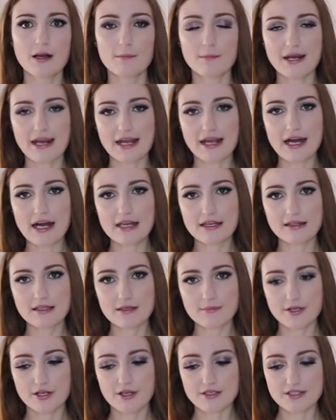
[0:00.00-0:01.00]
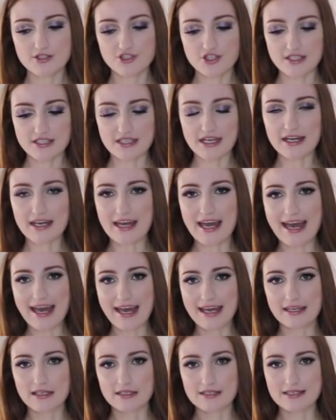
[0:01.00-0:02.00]
but I kind of think because it just kind of
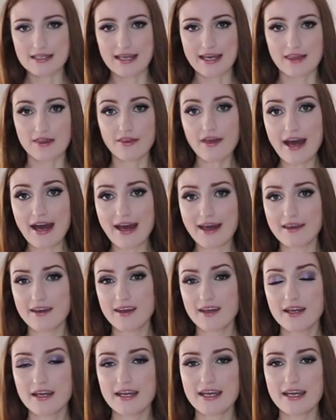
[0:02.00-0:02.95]
hangs like that,